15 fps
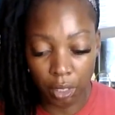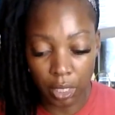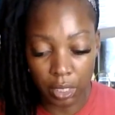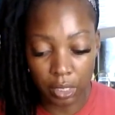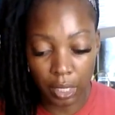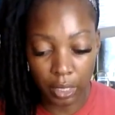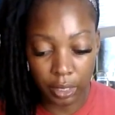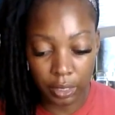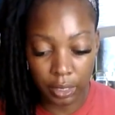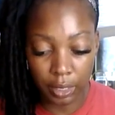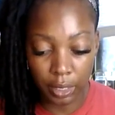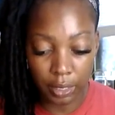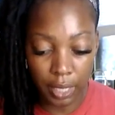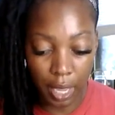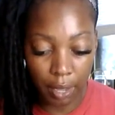It's like this is
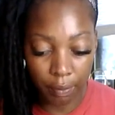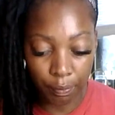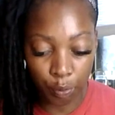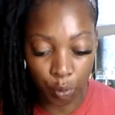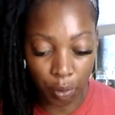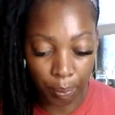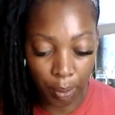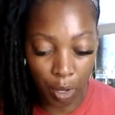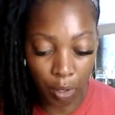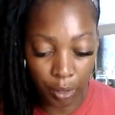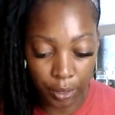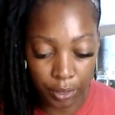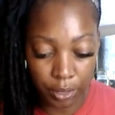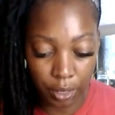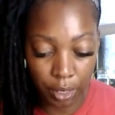a time for a
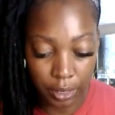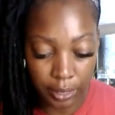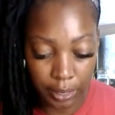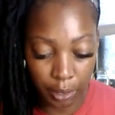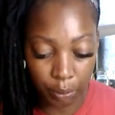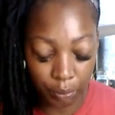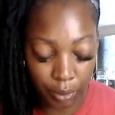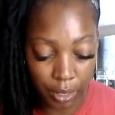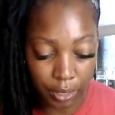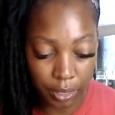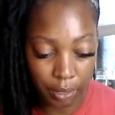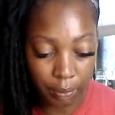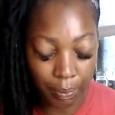pause, stillness.